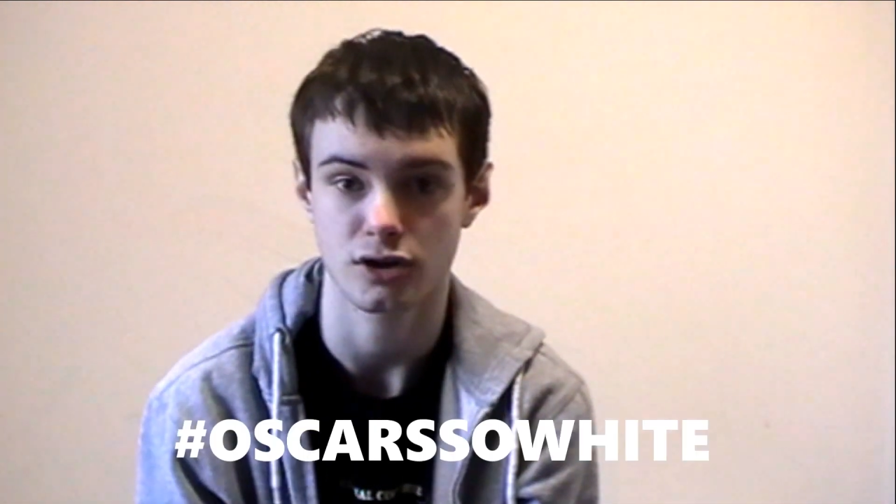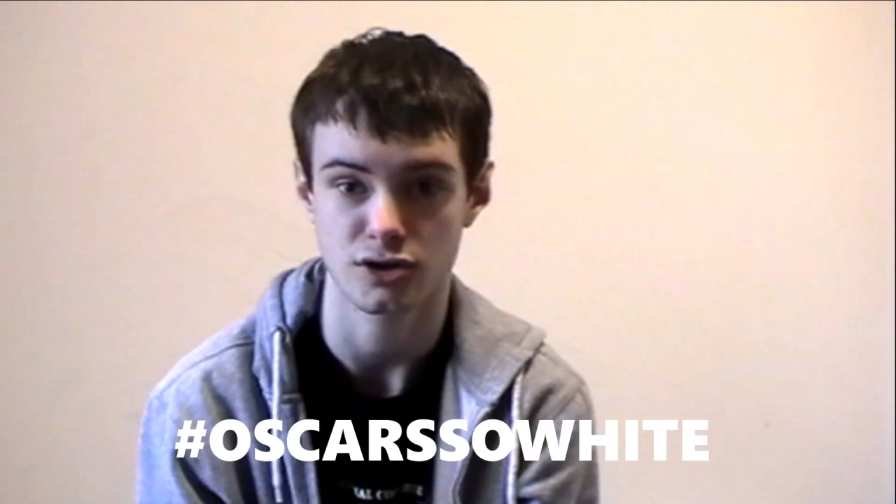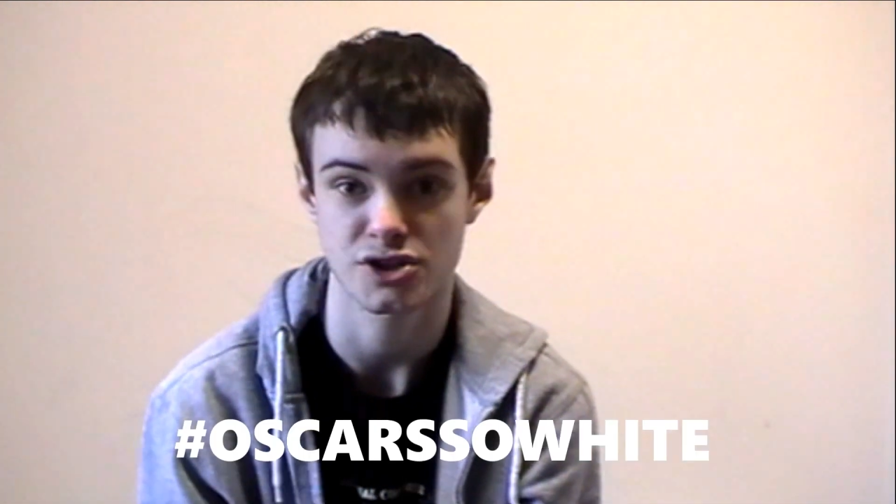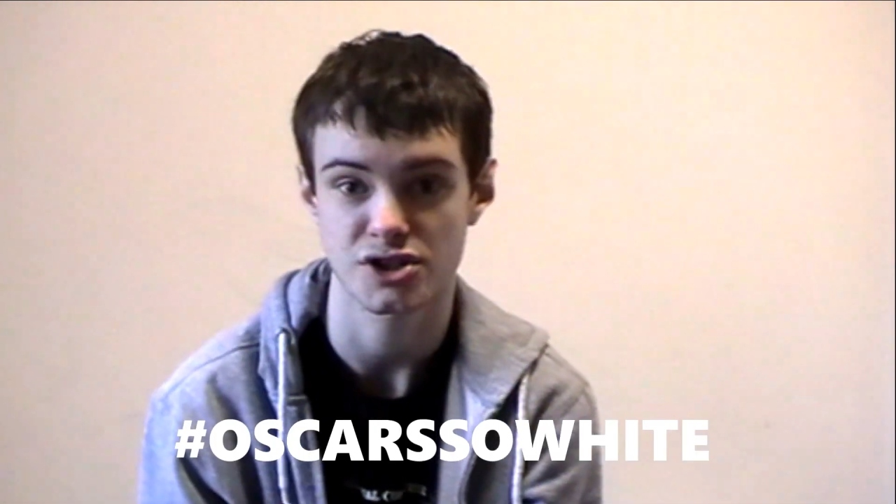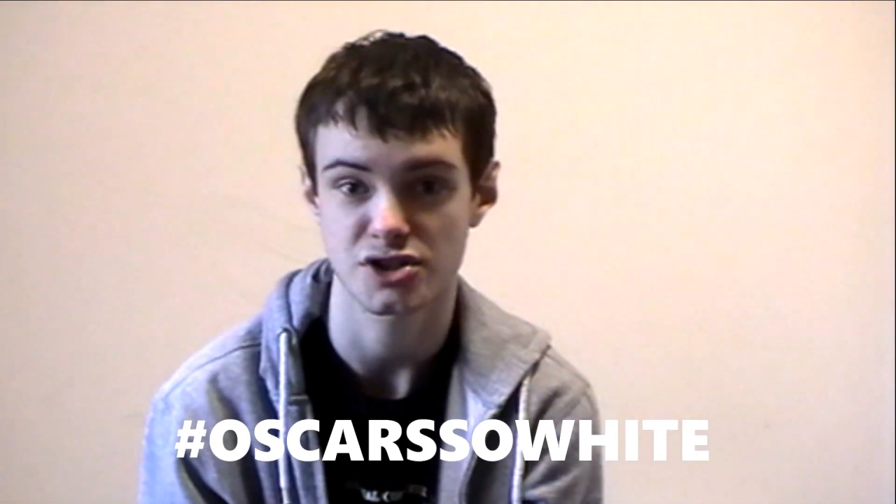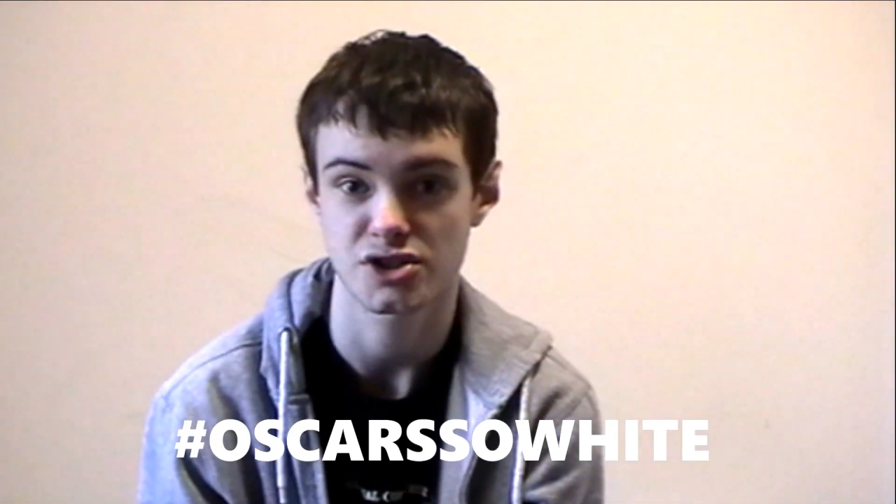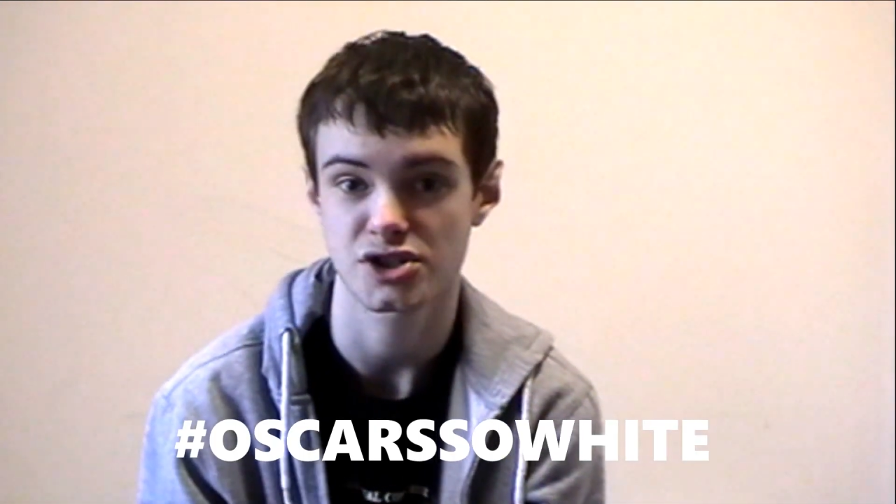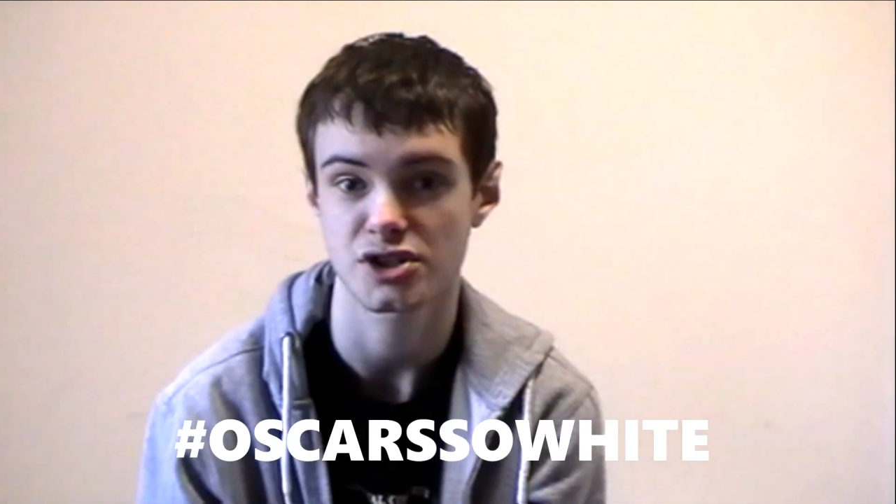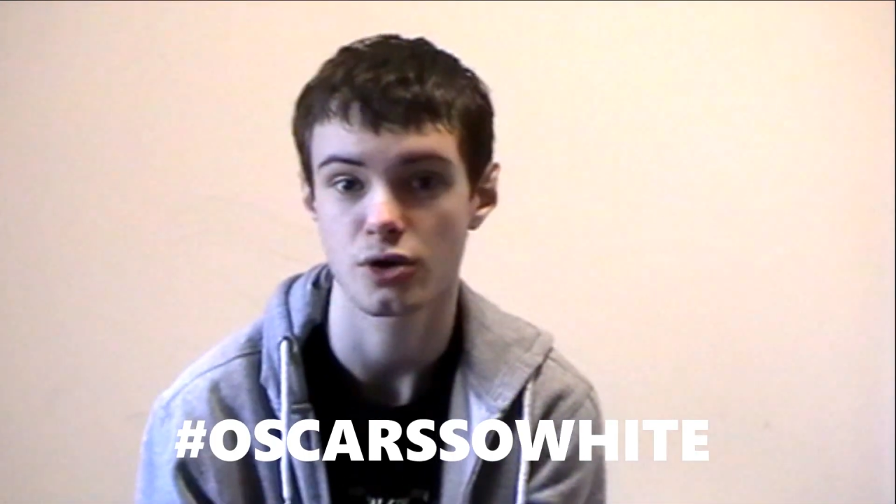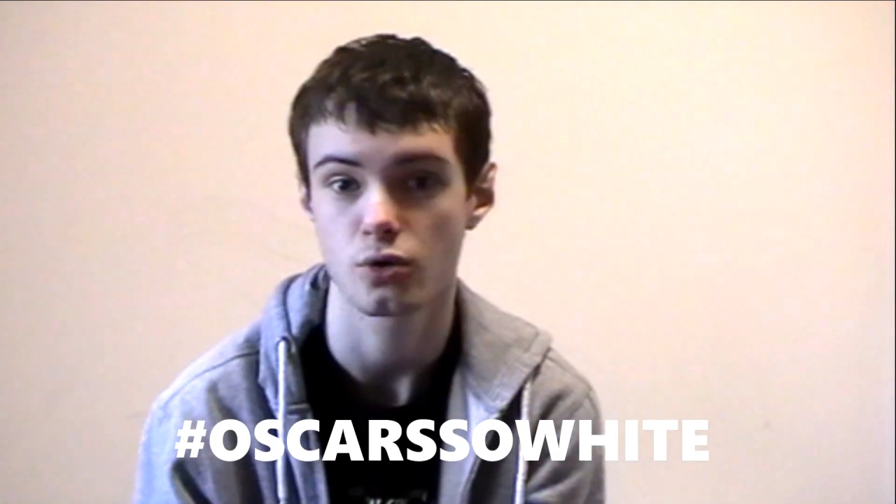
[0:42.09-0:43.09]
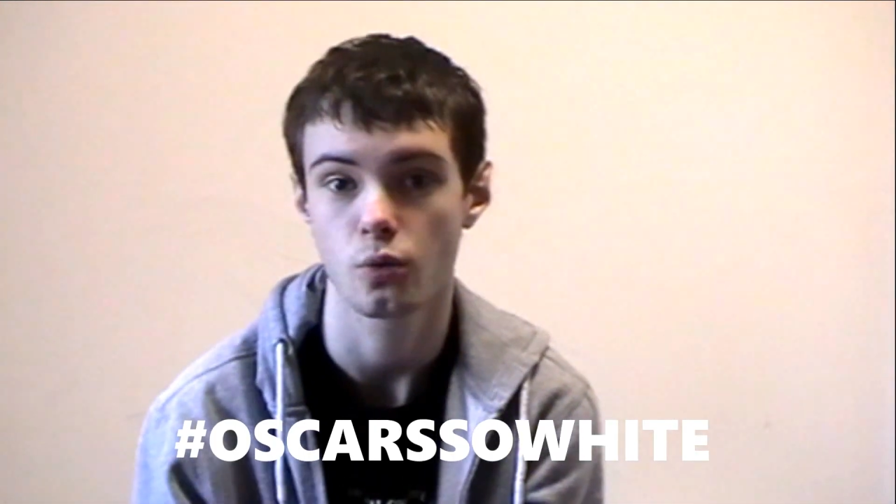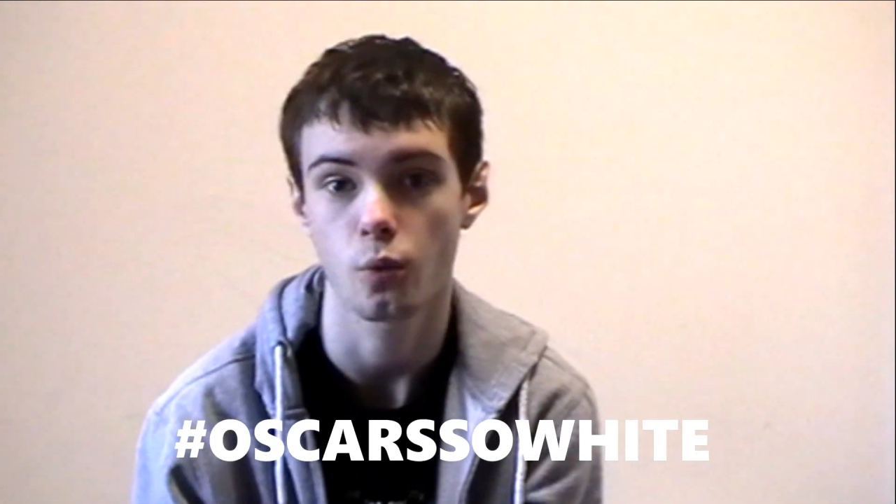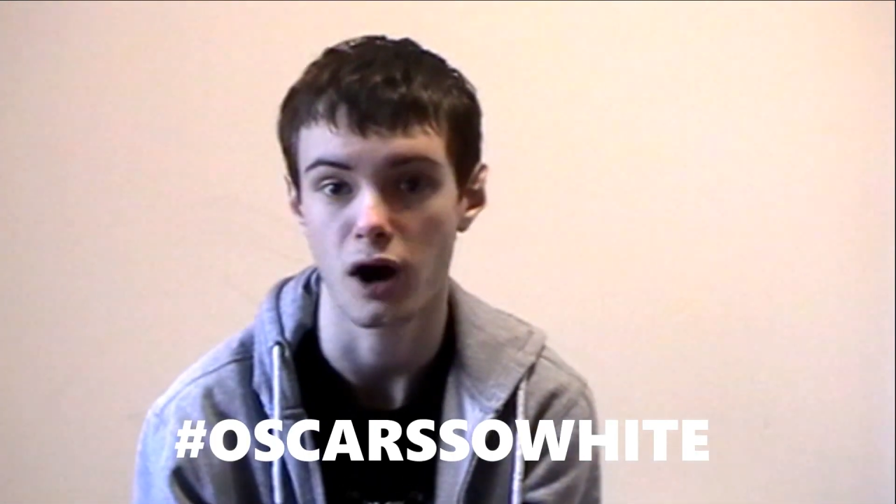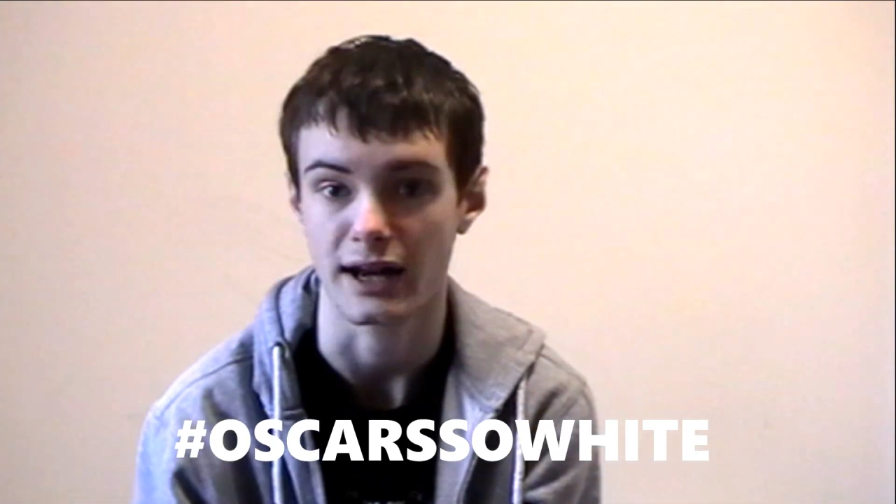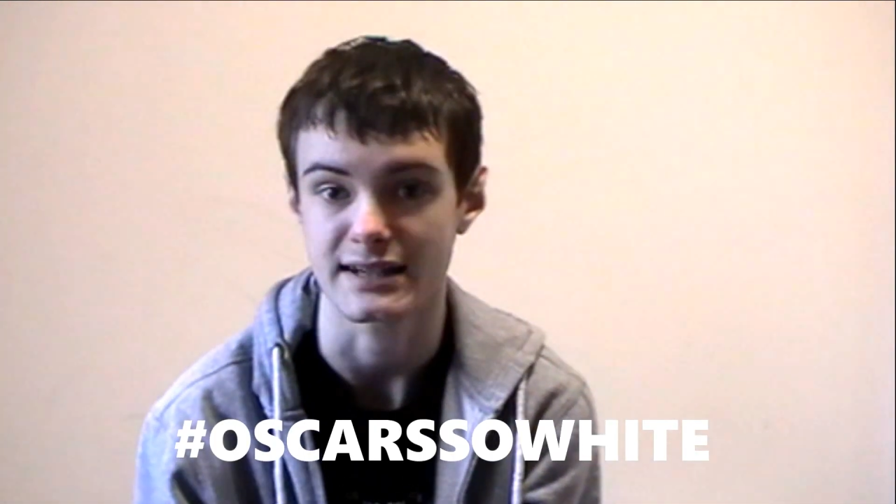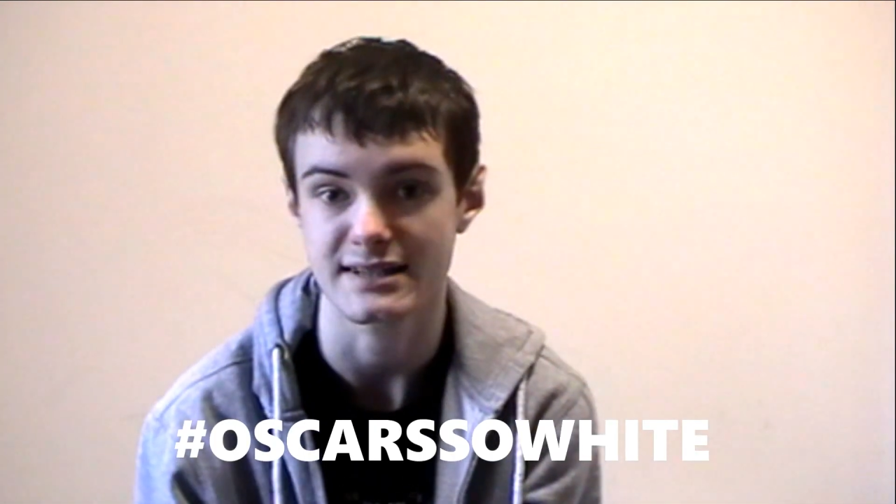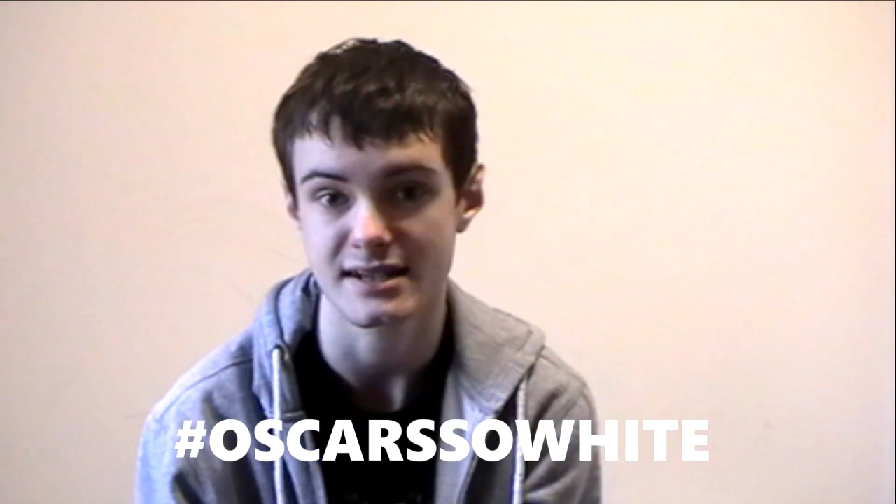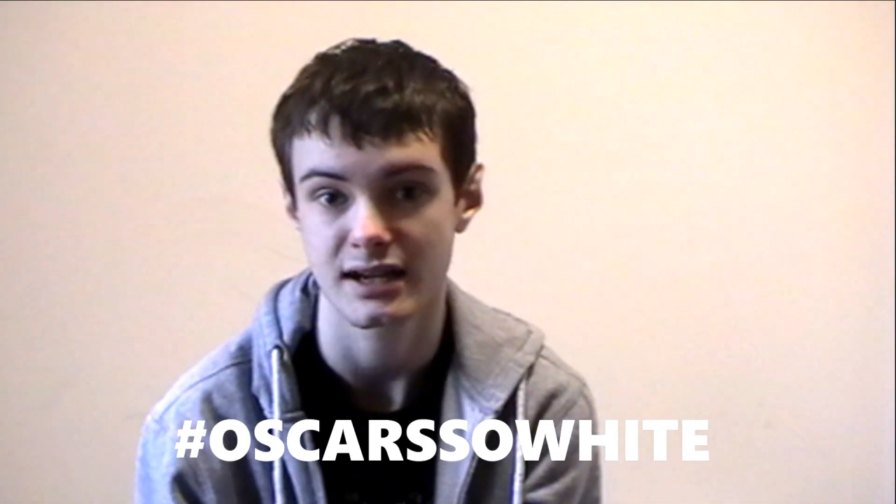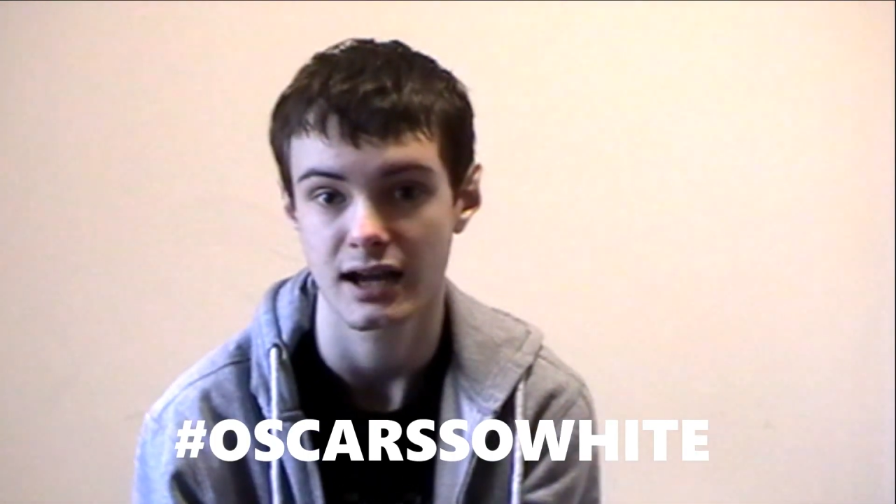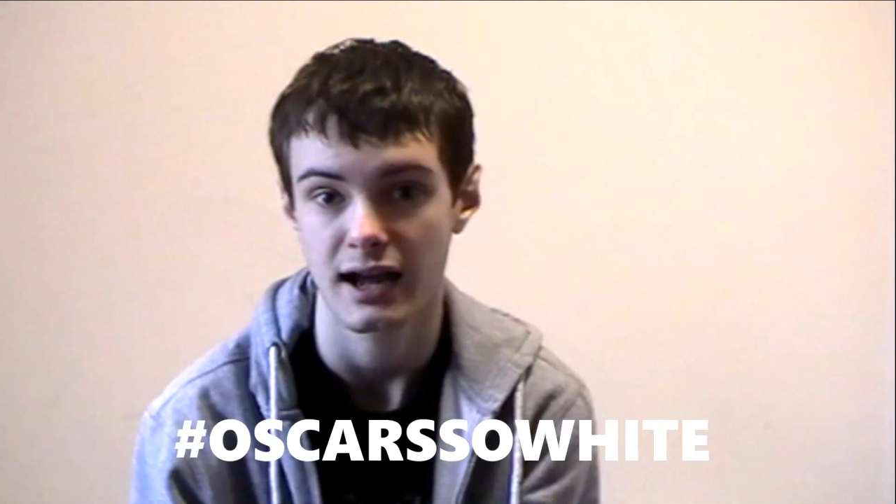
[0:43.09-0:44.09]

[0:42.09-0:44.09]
Oscarssowhite,